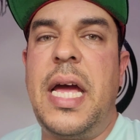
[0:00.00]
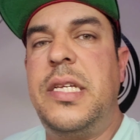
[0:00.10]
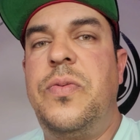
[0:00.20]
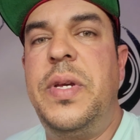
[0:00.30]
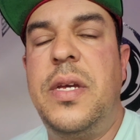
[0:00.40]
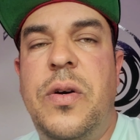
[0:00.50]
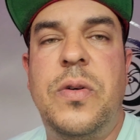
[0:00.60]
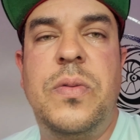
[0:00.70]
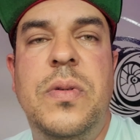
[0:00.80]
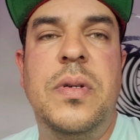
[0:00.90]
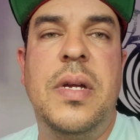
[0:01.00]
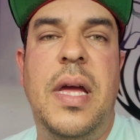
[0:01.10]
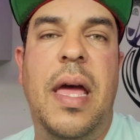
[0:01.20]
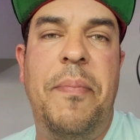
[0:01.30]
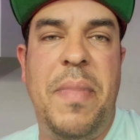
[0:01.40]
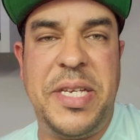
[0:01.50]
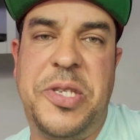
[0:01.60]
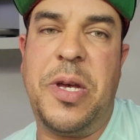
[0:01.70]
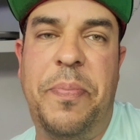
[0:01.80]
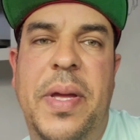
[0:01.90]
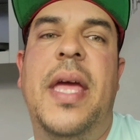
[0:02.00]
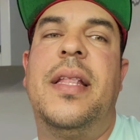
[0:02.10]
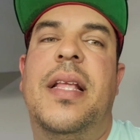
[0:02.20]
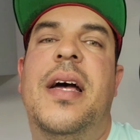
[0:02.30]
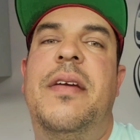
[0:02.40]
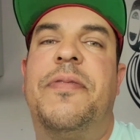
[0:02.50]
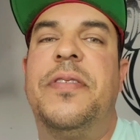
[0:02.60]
as we go and mess up in life.